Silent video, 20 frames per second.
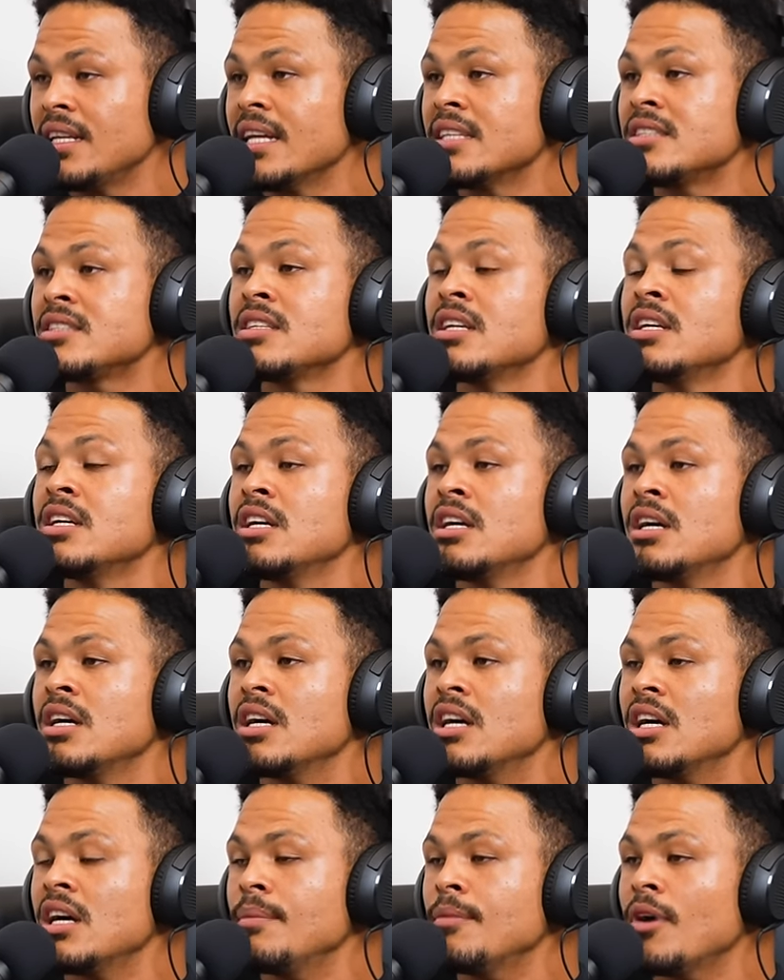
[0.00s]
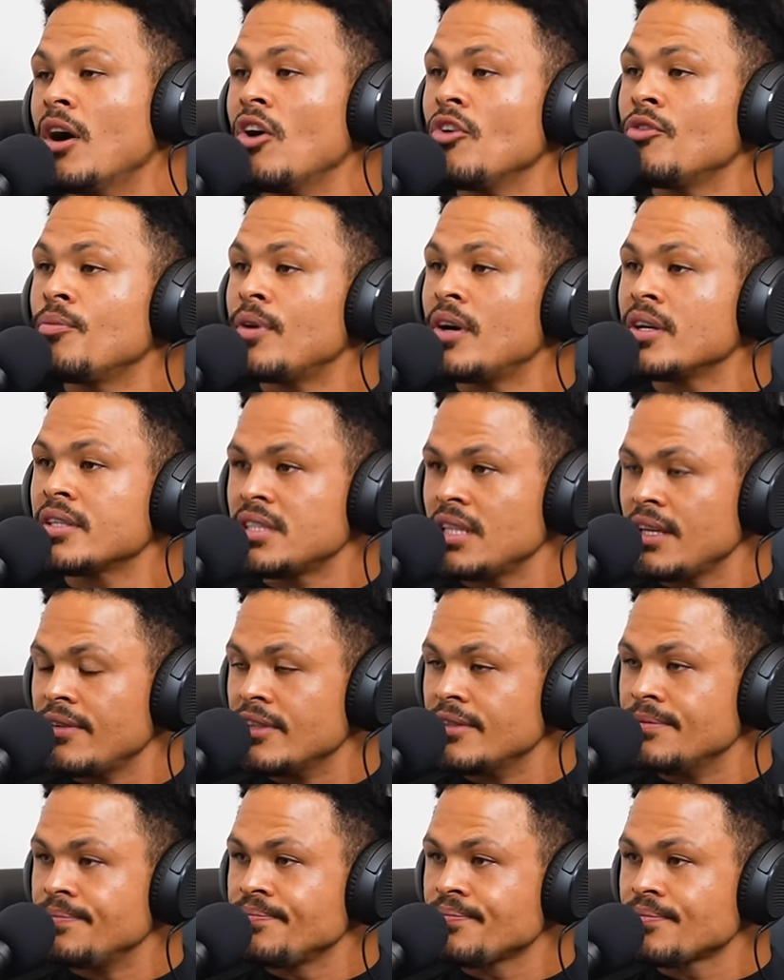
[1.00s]
That's um, half past
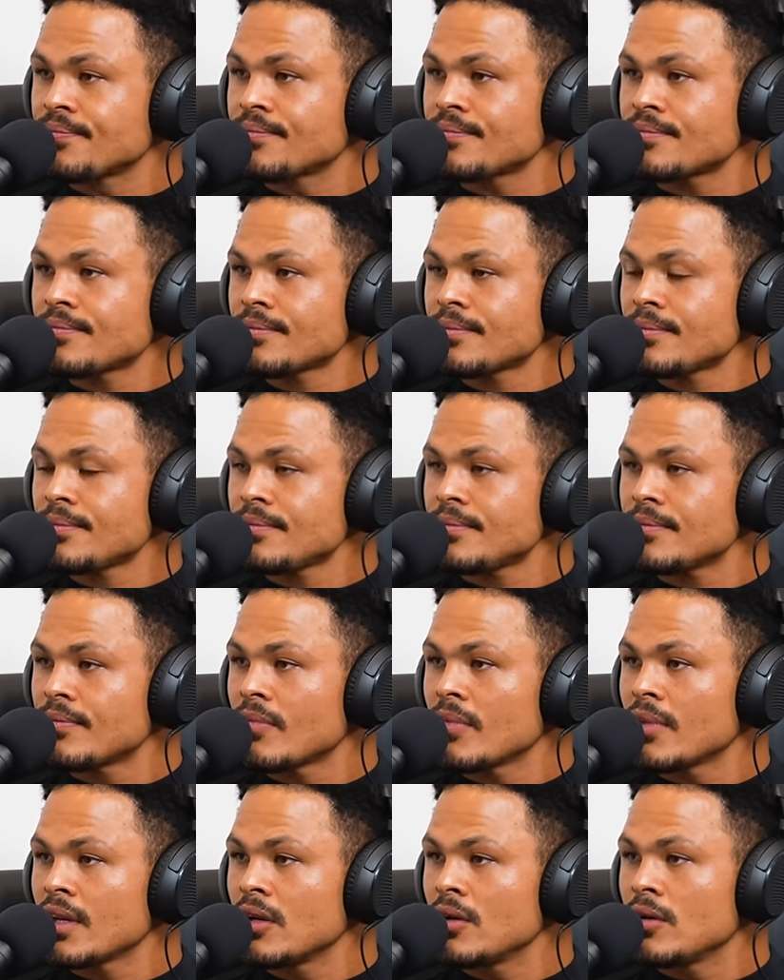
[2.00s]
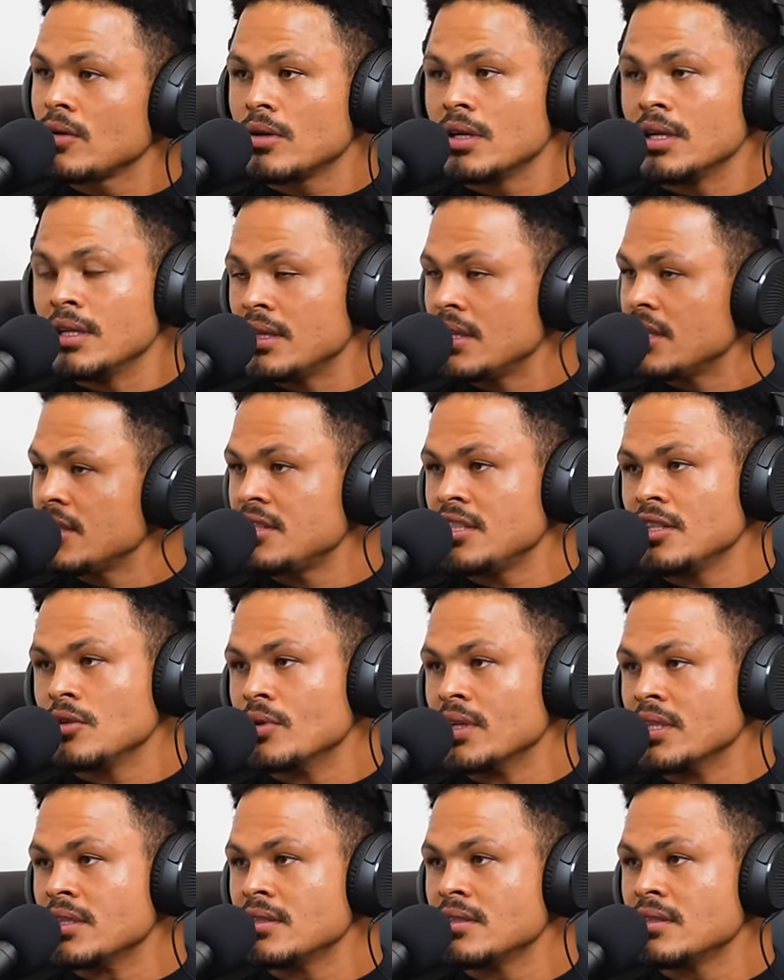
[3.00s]
seven. Interesting
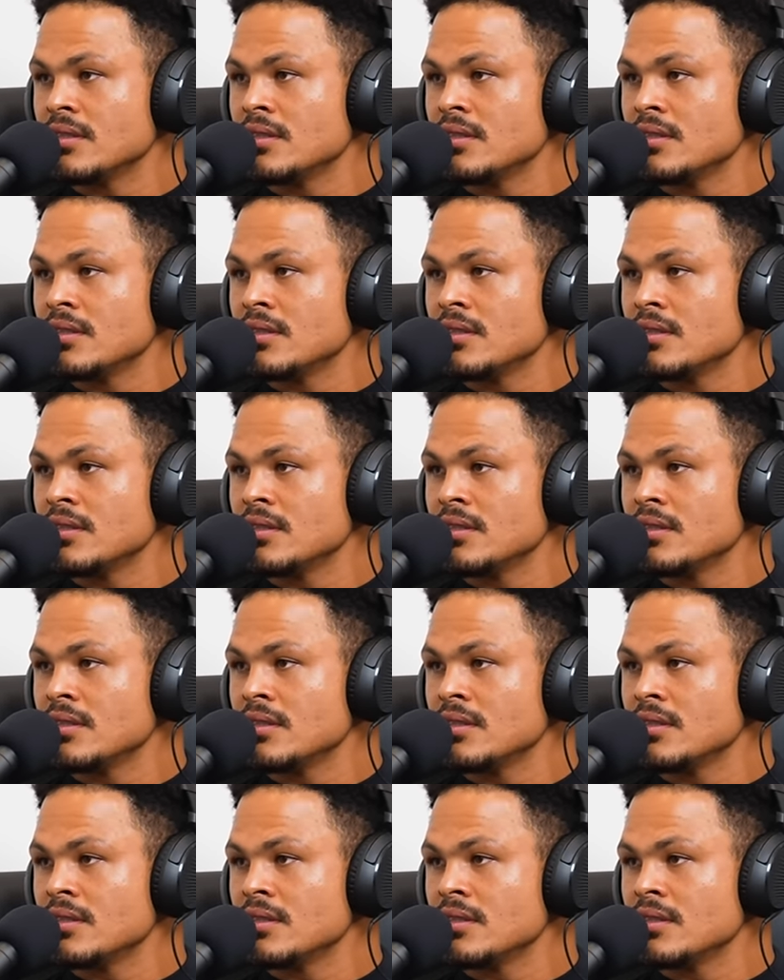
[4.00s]
one.